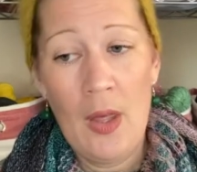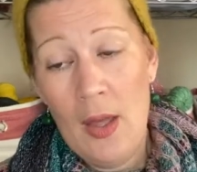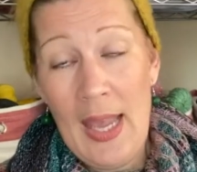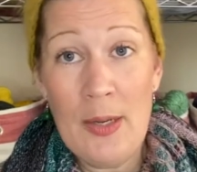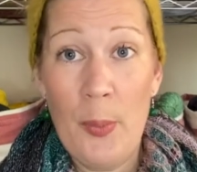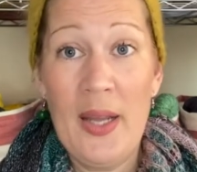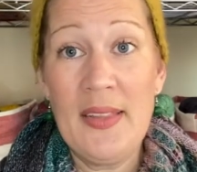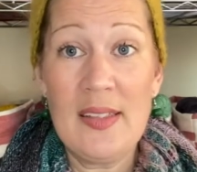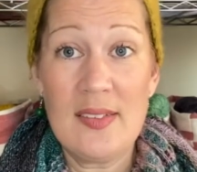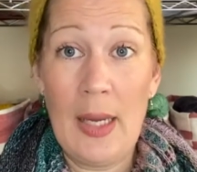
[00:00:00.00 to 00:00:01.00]
Anyway,
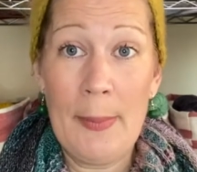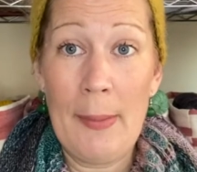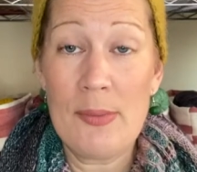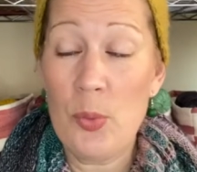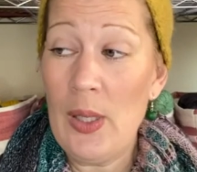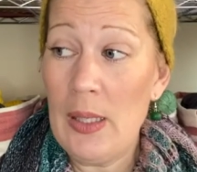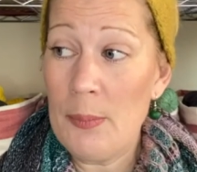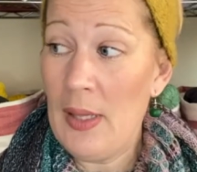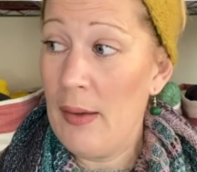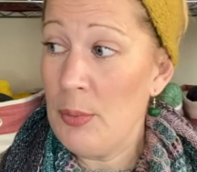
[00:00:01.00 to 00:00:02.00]
that's coming up as well. I'm,
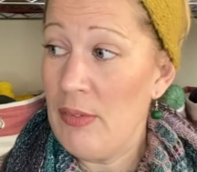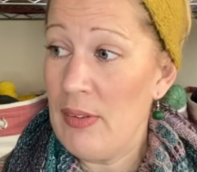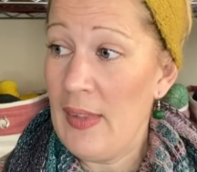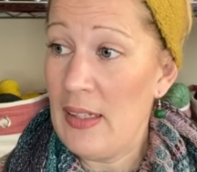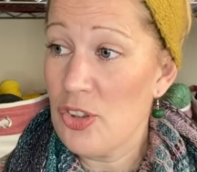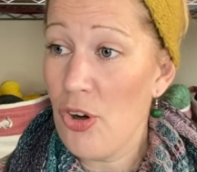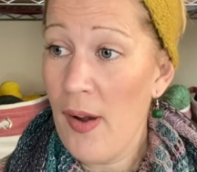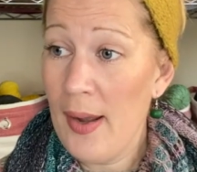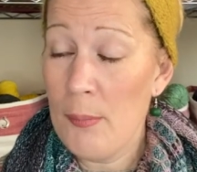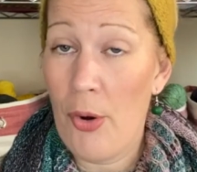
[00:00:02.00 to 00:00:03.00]
I'm giving that a
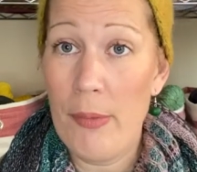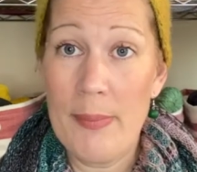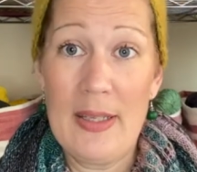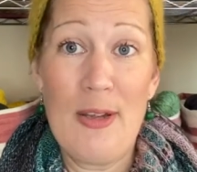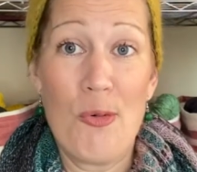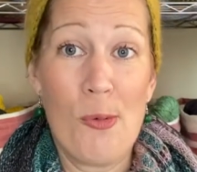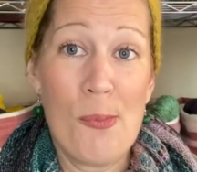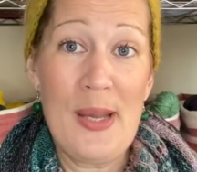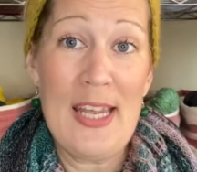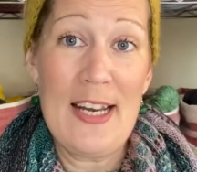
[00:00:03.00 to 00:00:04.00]
try. I'm hoping it will
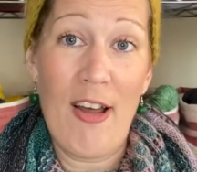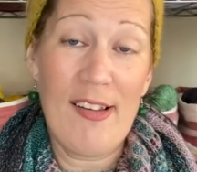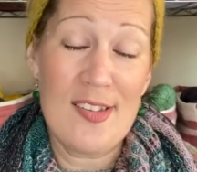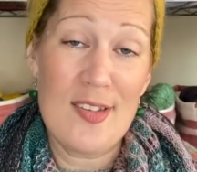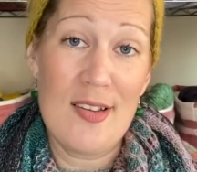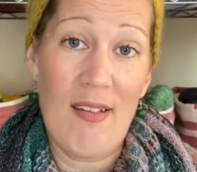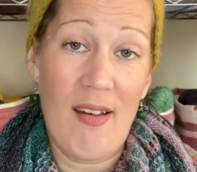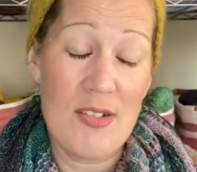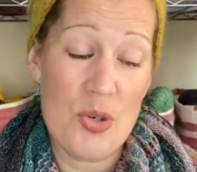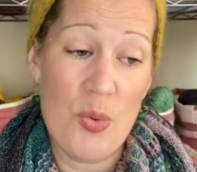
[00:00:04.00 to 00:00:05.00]
be a nice
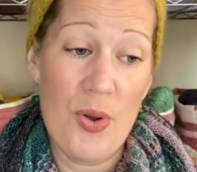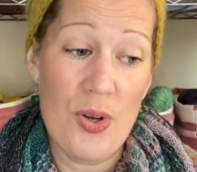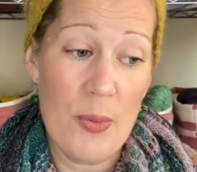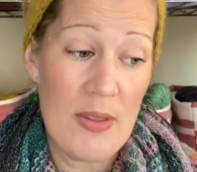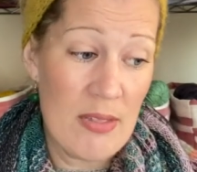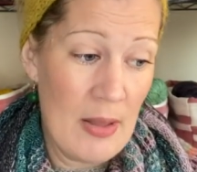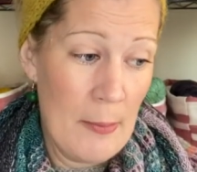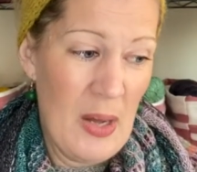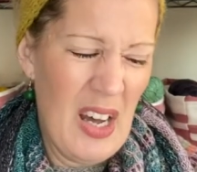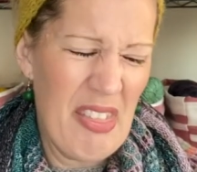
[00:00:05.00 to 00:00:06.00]
yarn to work with.
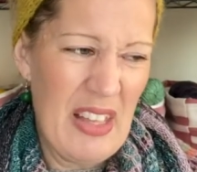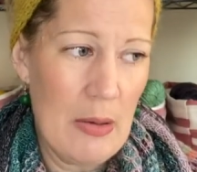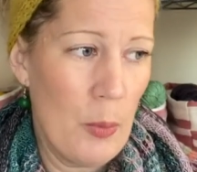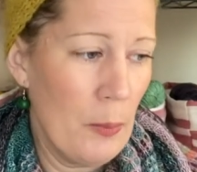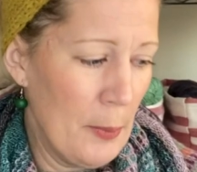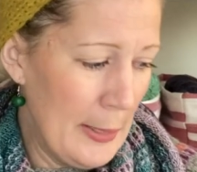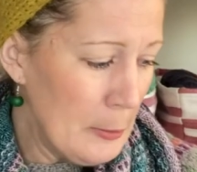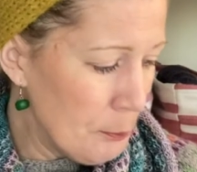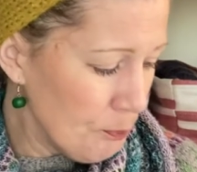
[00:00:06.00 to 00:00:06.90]
I think it will be.